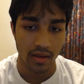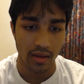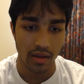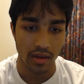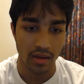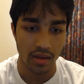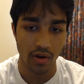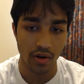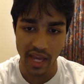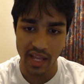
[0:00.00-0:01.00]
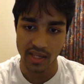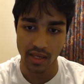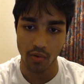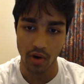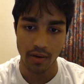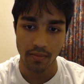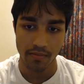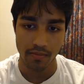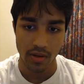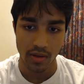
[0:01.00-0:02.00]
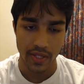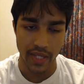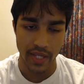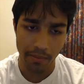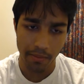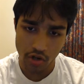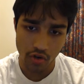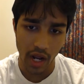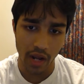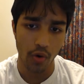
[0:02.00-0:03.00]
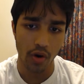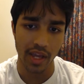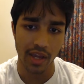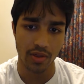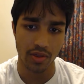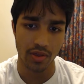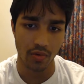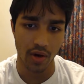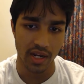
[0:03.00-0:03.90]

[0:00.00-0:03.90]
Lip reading: you know, get somewhere. So I'm going to try working with you right now.